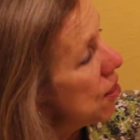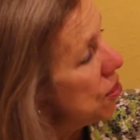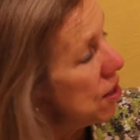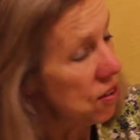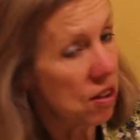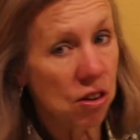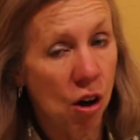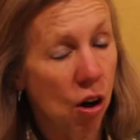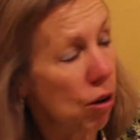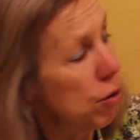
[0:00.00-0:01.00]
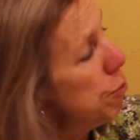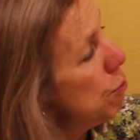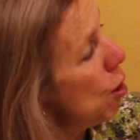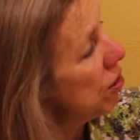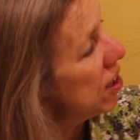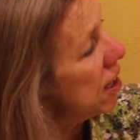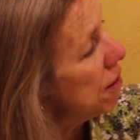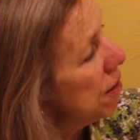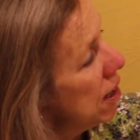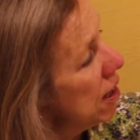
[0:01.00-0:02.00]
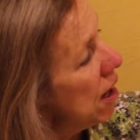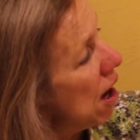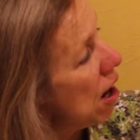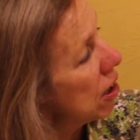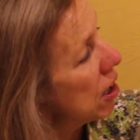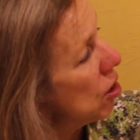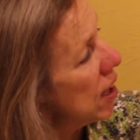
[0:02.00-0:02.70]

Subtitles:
This is called molting. Our